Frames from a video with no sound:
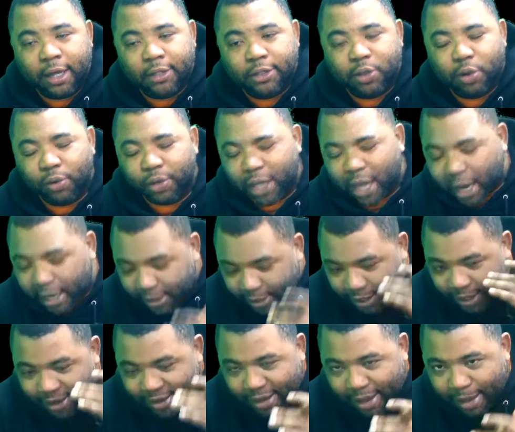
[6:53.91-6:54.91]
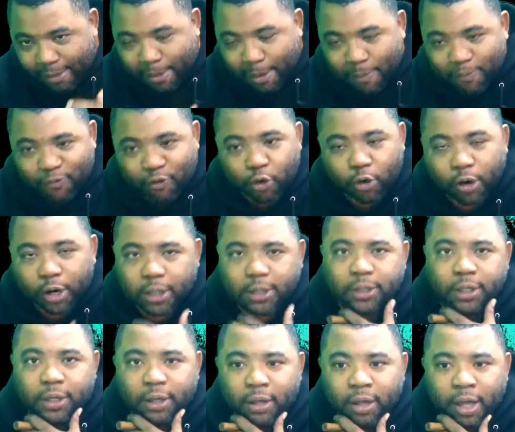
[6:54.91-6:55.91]
So the idea came up for
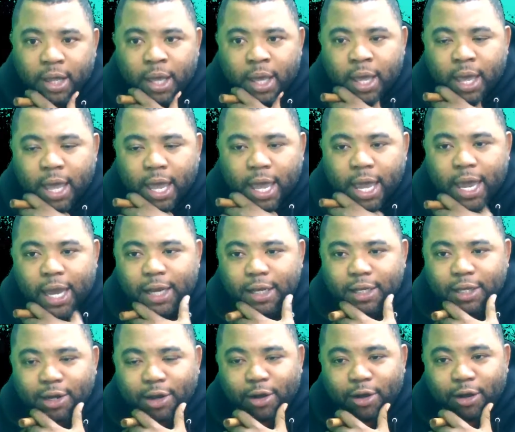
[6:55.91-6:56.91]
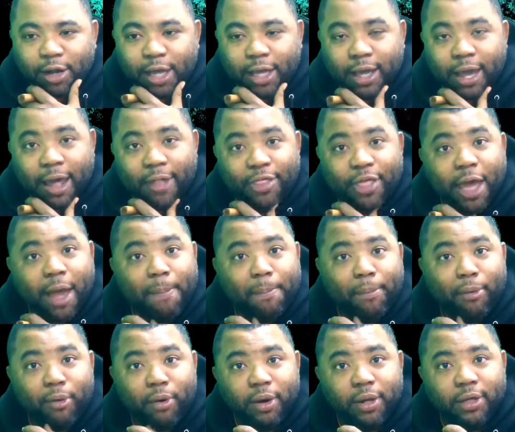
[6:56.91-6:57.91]
it, and at that
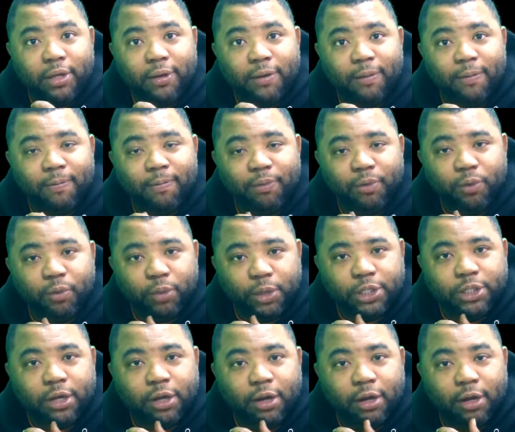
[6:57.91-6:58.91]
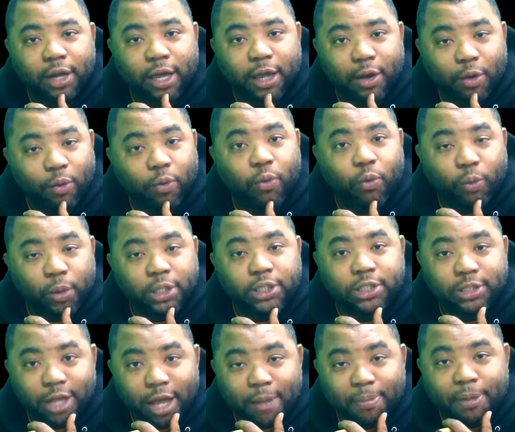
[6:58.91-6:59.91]
point we started we
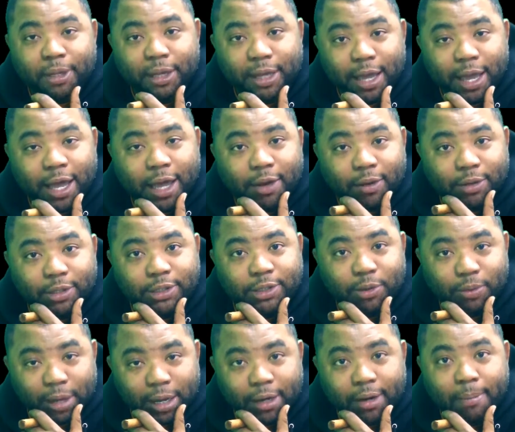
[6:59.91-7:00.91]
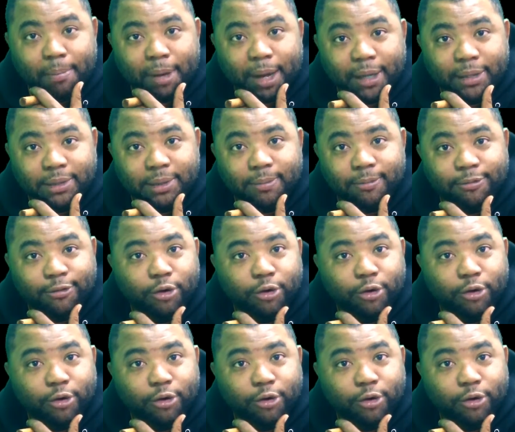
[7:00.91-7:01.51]
stopped in Calgary, so we ended up buying some